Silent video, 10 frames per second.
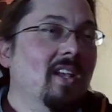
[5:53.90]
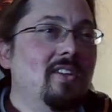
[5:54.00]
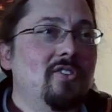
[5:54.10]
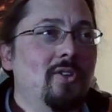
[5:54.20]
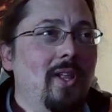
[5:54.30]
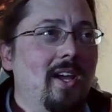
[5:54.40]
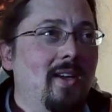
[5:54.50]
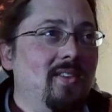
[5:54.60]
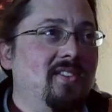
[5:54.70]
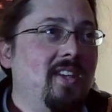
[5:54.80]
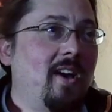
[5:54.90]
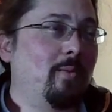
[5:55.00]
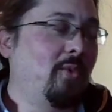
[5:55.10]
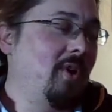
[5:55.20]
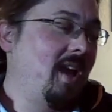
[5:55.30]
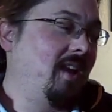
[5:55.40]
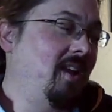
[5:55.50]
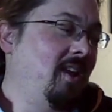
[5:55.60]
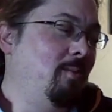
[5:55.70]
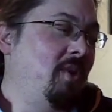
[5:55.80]
so like on the soundboard, I can
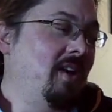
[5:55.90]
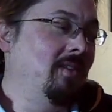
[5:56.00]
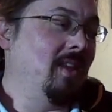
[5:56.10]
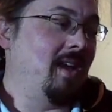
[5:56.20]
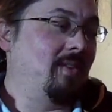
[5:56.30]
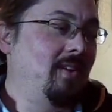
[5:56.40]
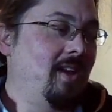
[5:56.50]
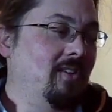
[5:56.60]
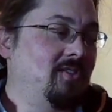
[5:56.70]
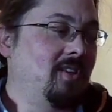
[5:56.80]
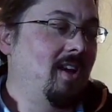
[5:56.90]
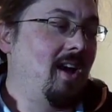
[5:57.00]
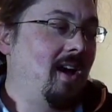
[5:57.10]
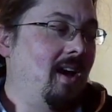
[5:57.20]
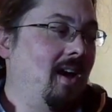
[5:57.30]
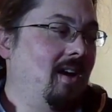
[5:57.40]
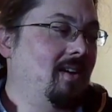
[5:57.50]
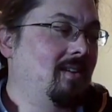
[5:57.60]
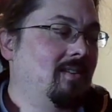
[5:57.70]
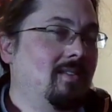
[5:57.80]
hit a button like the Nelson haha.
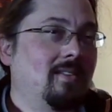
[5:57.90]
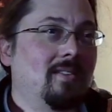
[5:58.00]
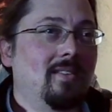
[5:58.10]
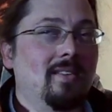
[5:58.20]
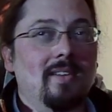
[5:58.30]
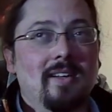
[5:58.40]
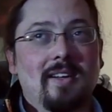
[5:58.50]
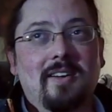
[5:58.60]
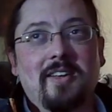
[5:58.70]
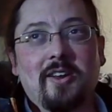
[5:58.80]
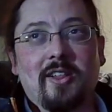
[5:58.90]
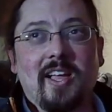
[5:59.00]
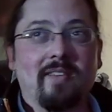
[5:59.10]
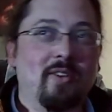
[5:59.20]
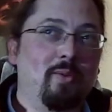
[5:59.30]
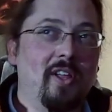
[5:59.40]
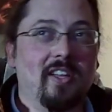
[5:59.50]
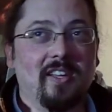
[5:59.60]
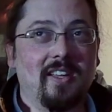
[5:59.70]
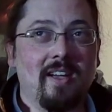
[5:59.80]
Like if you're
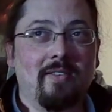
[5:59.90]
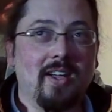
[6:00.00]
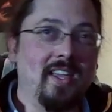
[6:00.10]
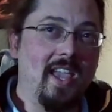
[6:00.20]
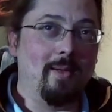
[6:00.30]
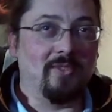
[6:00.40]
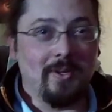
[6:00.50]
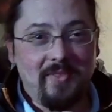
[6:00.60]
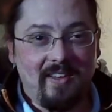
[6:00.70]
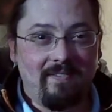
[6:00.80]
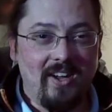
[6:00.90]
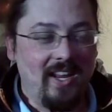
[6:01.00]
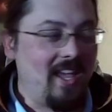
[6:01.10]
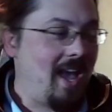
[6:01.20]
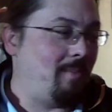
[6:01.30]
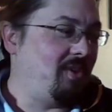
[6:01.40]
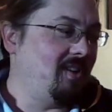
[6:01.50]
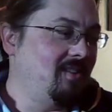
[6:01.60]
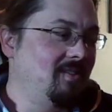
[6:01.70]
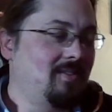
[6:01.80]
playing a game, something funny
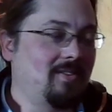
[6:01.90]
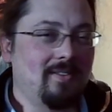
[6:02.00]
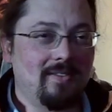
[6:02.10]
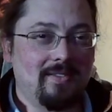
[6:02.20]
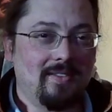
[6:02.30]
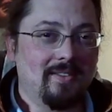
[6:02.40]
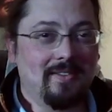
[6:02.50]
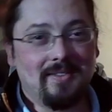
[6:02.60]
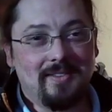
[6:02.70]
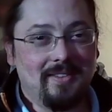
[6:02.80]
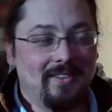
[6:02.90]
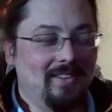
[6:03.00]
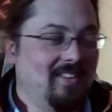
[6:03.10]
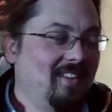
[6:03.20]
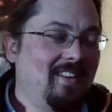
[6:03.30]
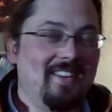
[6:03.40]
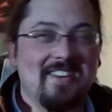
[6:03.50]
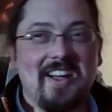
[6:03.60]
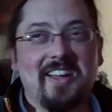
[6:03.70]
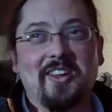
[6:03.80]
happens.
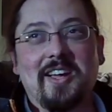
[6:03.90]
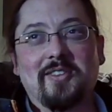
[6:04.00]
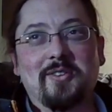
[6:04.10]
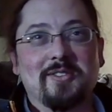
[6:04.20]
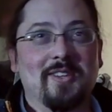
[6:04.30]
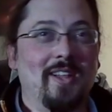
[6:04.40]
You're right, you got those little